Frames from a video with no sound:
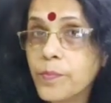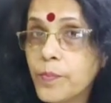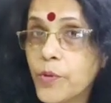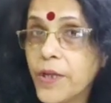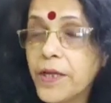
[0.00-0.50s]

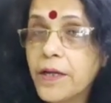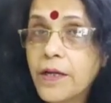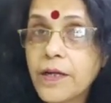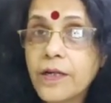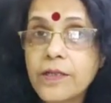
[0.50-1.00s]
Putting
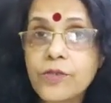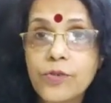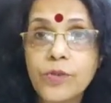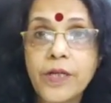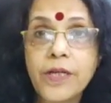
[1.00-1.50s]
curlers
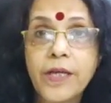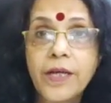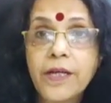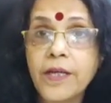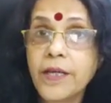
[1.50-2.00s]
to their
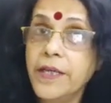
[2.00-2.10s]
hair.